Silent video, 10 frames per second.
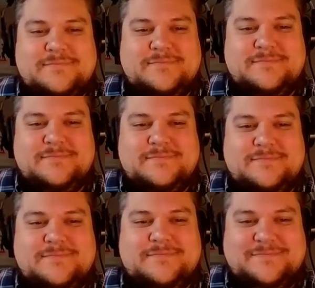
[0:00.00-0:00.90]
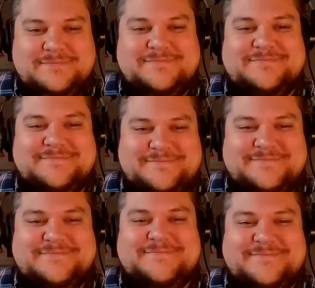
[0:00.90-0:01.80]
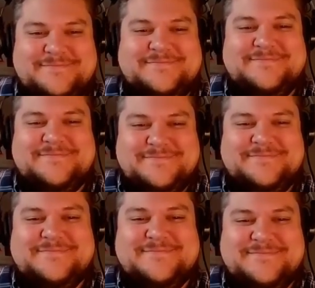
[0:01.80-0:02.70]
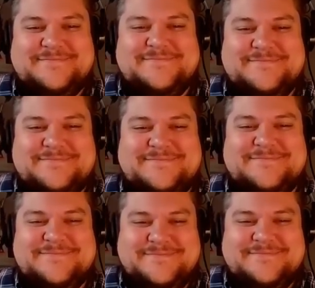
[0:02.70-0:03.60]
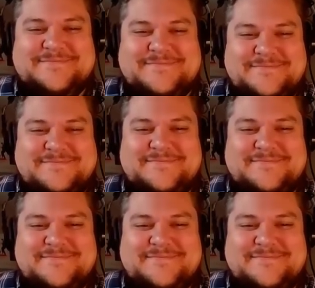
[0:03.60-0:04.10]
This person isn't speaking.